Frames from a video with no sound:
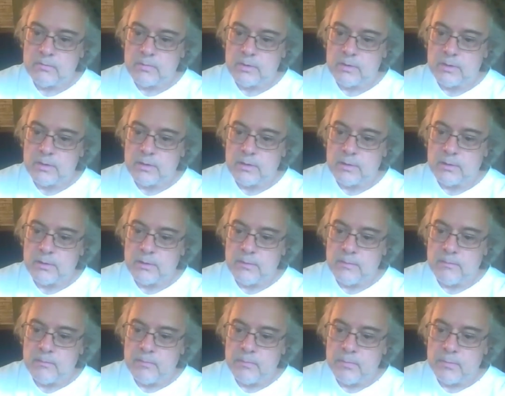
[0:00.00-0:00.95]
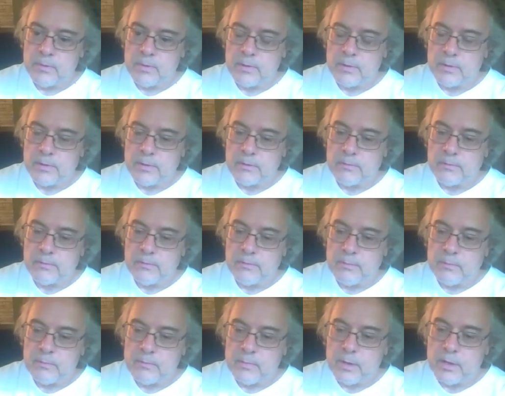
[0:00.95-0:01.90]
uh, uh,
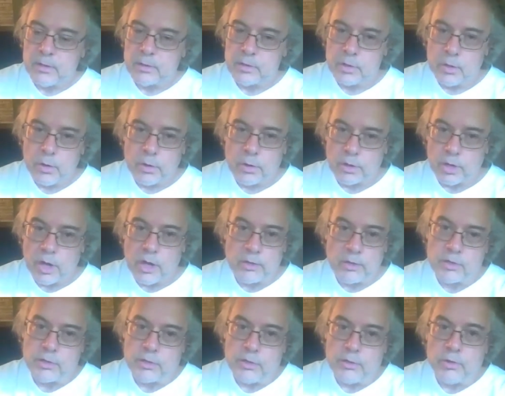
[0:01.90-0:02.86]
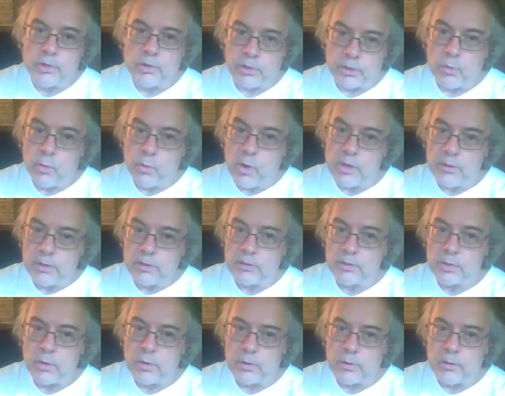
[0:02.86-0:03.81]
in its current constitution, the way that it's
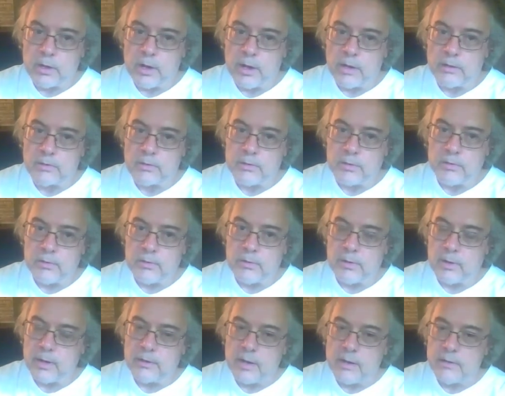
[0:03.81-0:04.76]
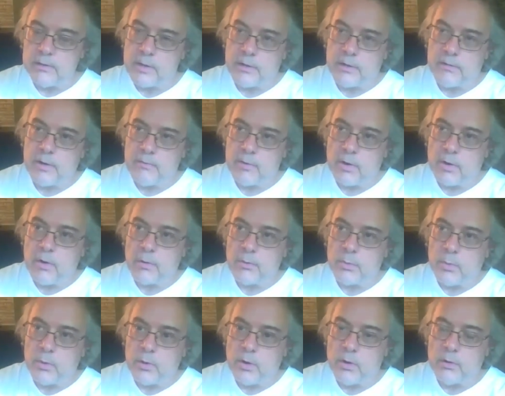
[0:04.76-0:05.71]
currently constituted. I, I, just, I have a hard
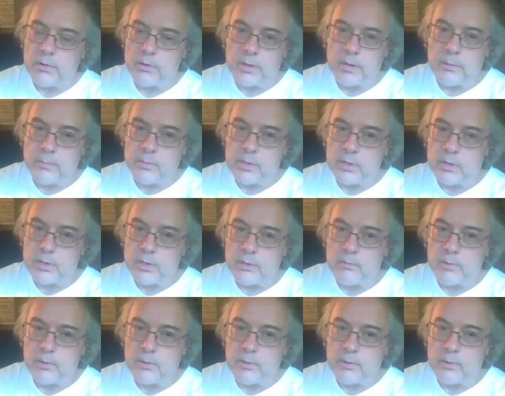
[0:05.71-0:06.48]
a hard time seeing it